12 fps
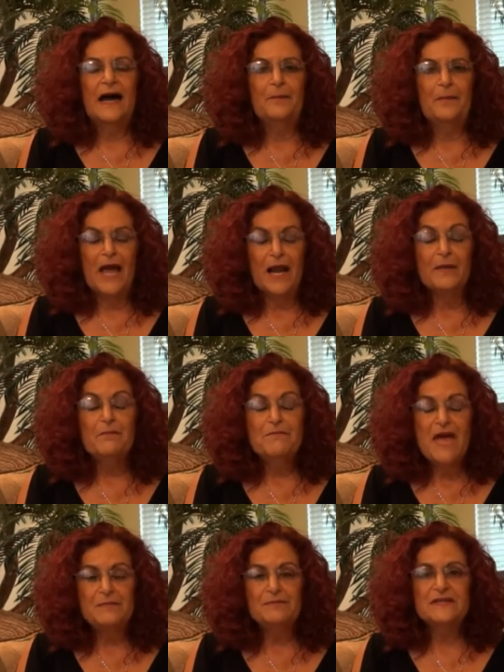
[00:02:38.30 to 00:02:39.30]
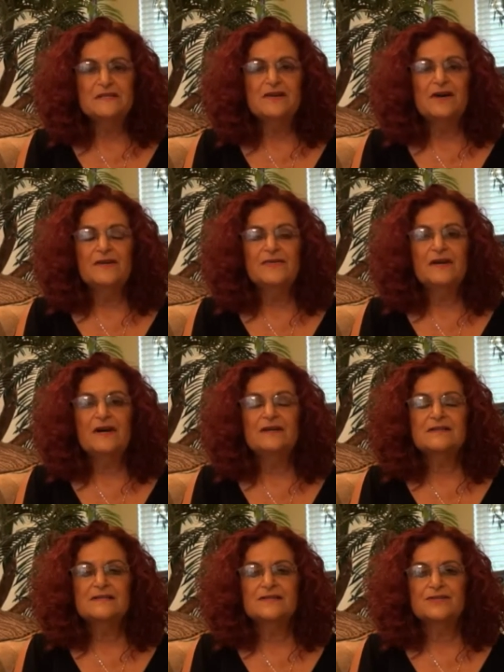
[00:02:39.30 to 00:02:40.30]
um, an amendment on the
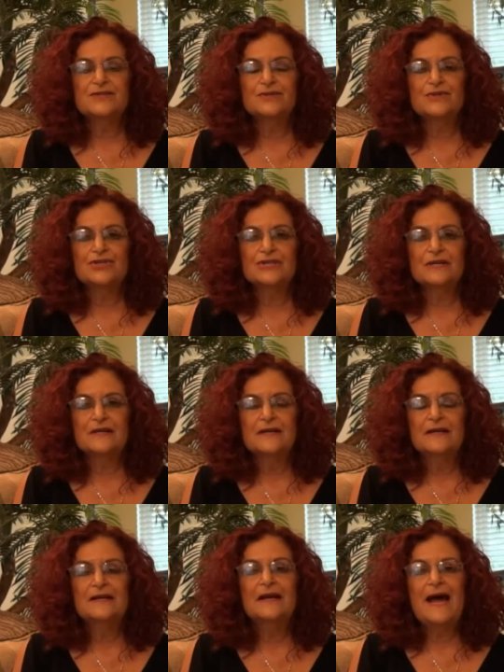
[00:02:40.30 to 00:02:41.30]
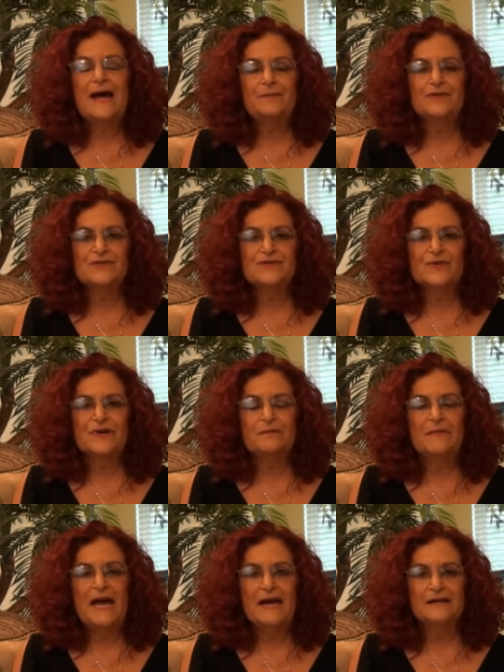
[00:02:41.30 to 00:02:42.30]
Constitution, it happens
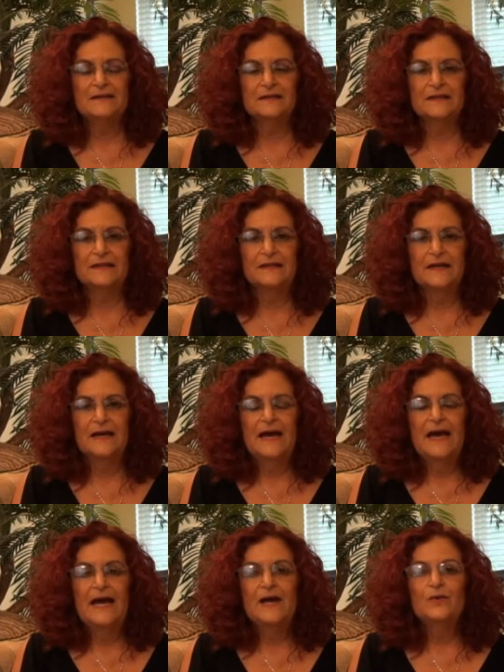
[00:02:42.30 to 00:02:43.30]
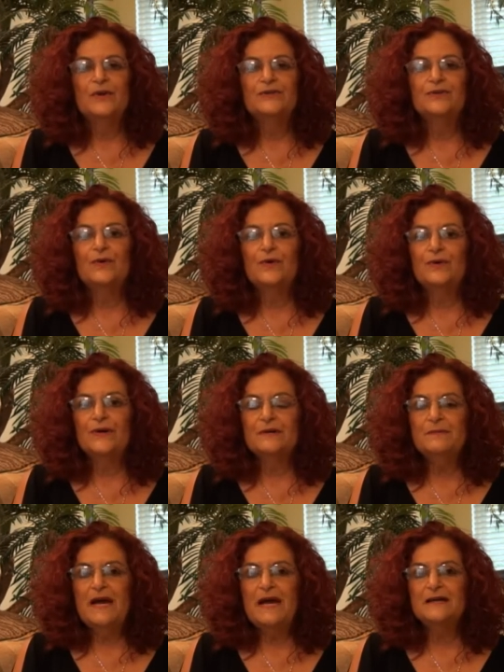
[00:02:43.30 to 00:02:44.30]
automatically. And when you
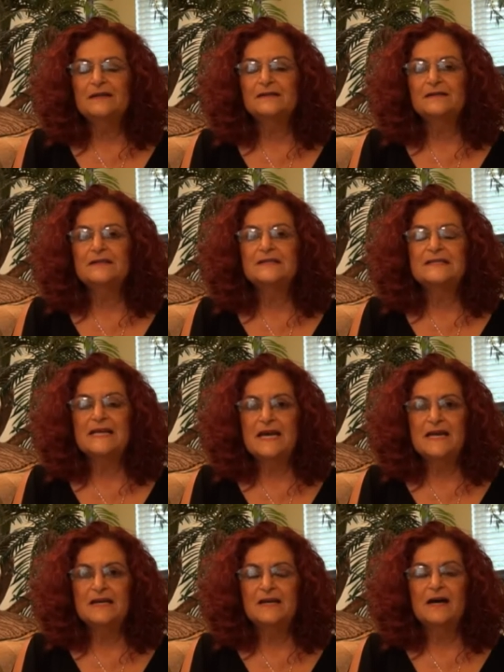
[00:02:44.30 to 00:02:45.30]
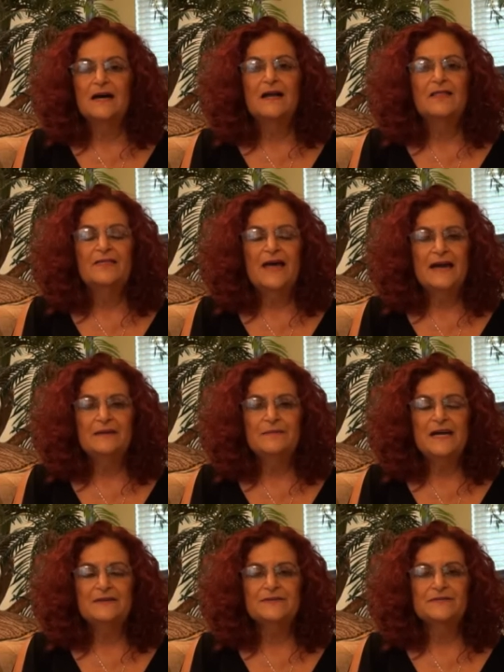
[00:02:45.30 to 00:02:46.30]
automatically take that
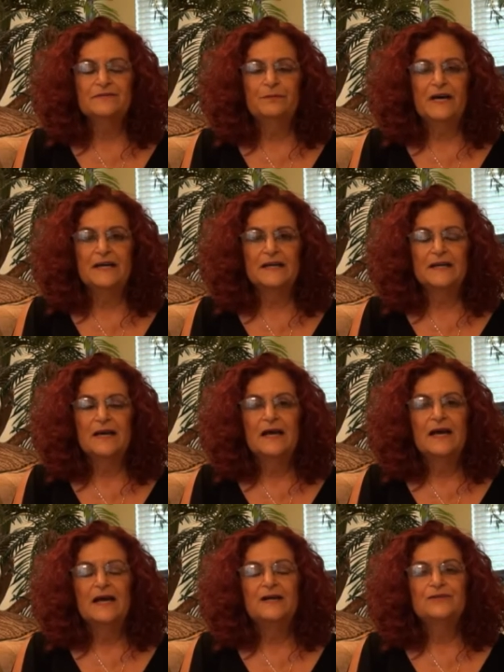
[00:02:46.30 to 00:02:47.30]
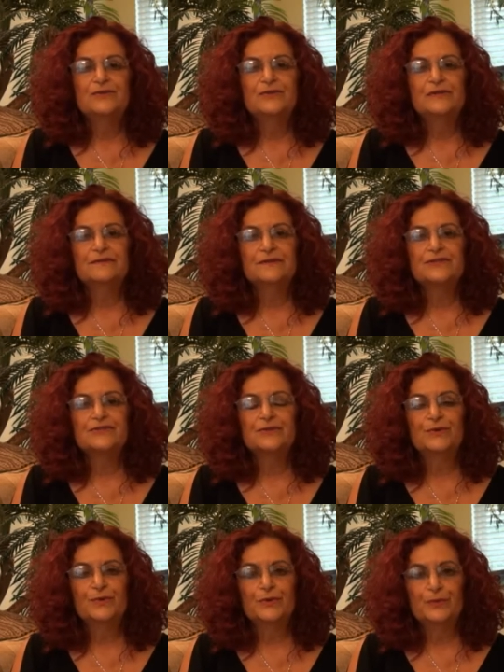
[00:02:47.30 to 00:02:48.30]
amount of money and you give it to
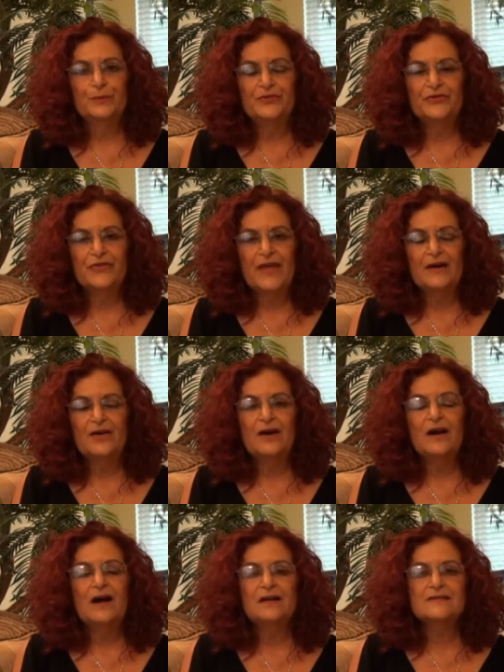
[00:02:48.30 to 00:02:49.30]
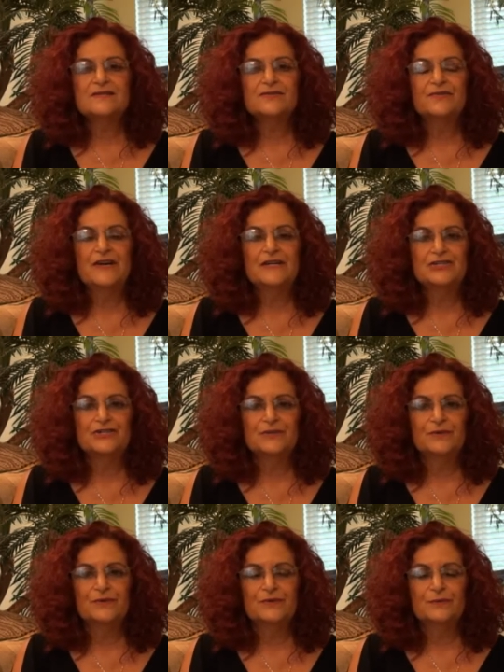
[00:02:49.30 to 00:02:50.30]
groups that are
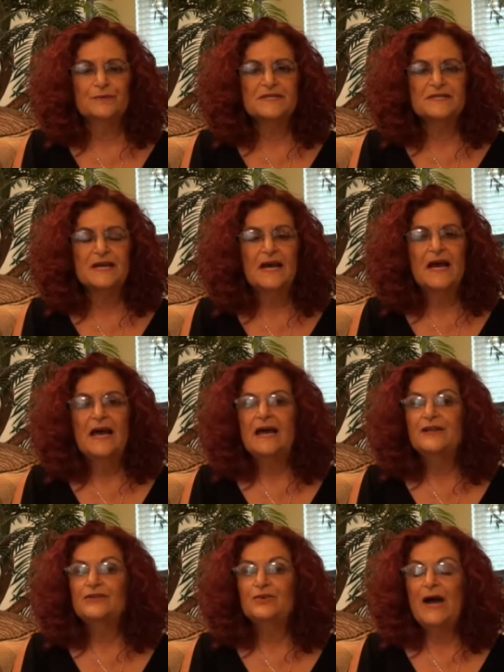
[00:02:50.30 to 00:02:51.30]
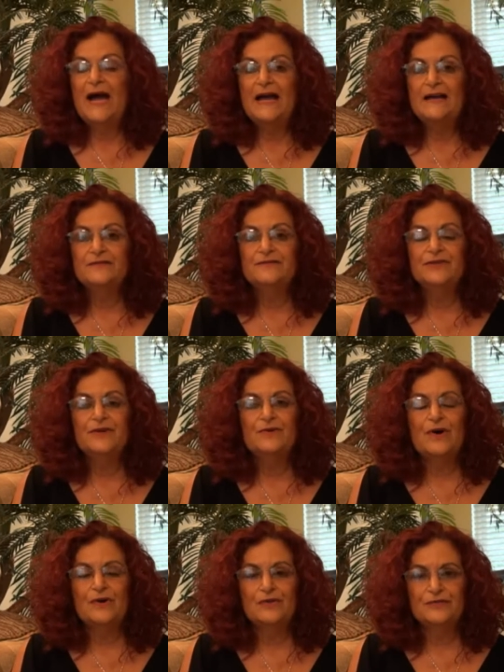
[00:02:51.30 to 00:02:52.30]
conservation groups and you have
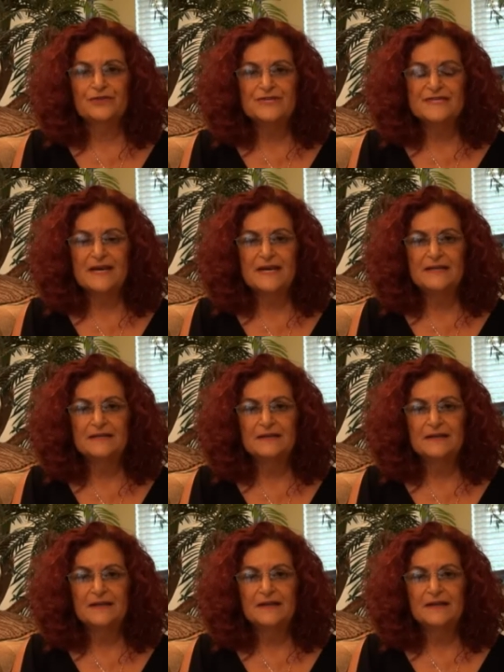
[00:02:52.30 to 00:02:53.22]
no oversight,